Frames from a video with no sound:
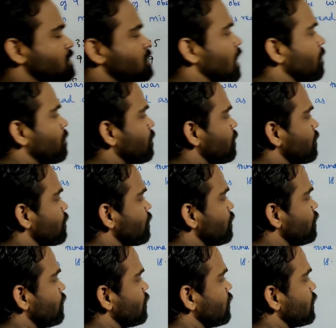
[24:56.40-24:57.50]
sum,
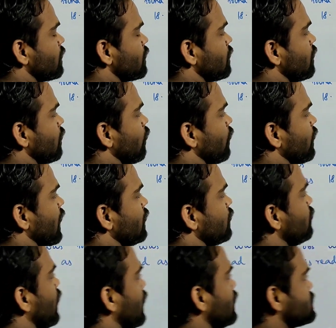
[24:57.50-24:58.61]
what I'll
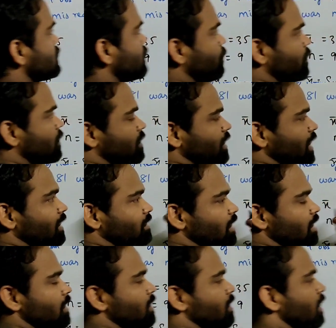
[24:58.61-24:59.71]
do, I'll subtract
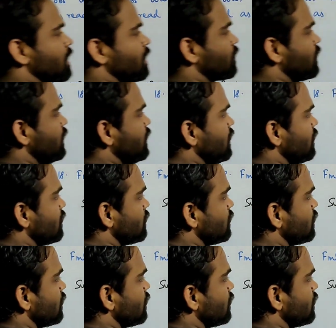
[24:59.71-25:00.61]
the incorrect reading